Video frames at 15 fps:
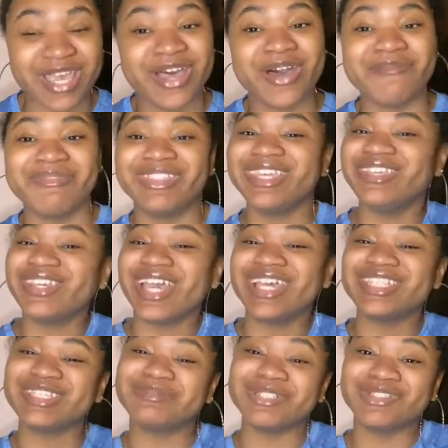Um, thank you
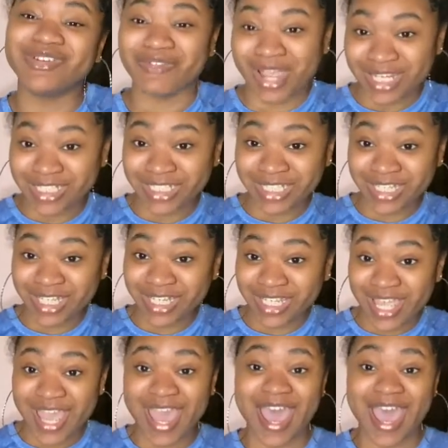guys so much for watching.